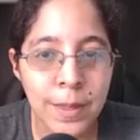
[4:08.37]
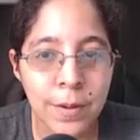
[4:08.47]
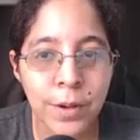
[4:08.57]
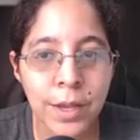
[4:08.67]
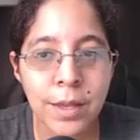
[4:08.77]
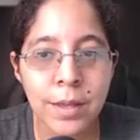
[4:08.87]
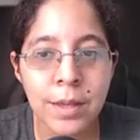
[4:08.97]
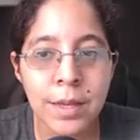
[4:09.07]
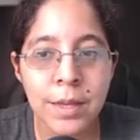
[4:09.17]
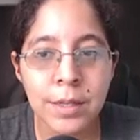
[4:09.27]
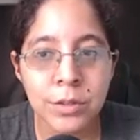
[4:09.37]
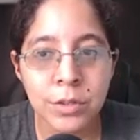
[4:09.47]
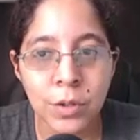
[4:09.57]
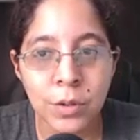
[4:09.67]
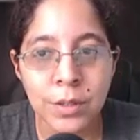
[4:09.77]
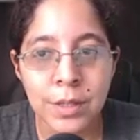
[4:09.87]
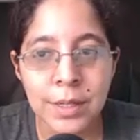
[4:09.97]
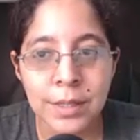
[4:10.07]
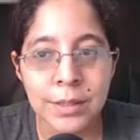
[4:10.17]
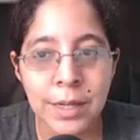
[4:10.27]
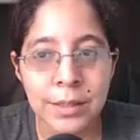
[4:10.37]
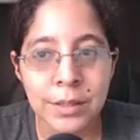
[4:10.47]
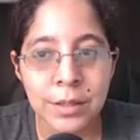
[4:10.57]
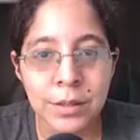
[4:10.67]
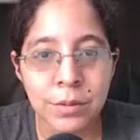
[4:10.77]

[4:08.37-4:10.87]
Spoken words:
okay? So that's